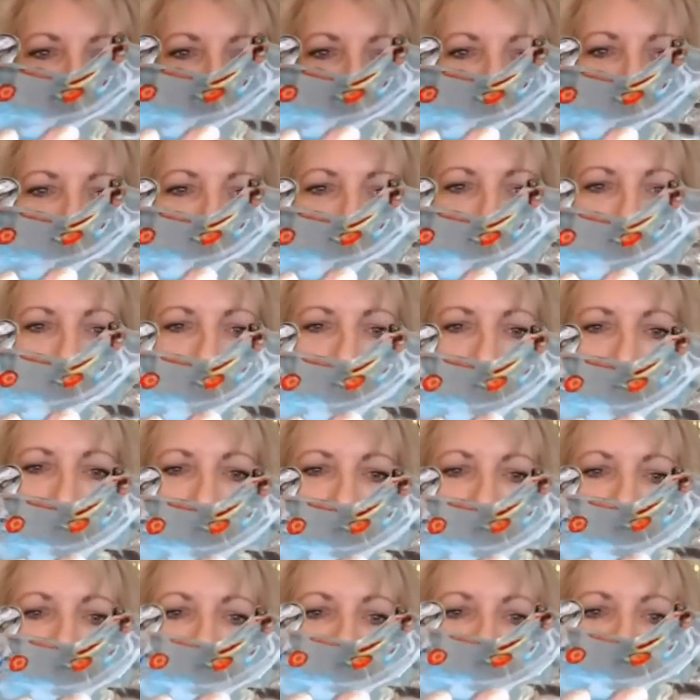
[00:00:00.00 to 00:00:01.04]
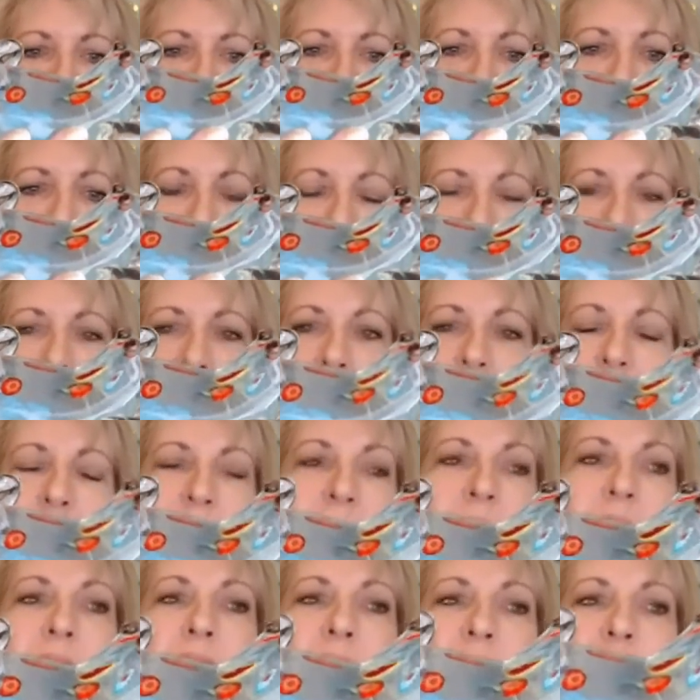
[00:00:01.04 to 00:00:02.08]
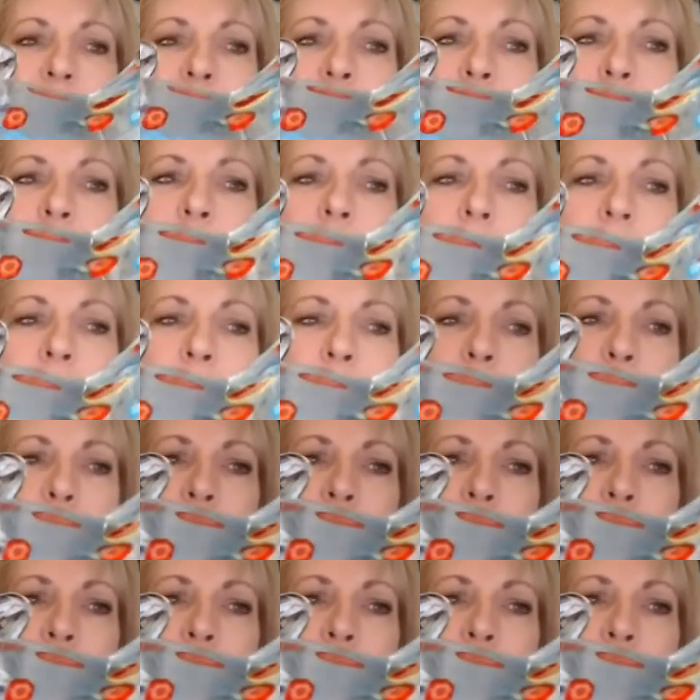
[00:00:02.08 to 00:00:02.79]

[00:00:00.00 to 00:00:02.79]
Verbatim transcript: So Miho's at 20. So we're going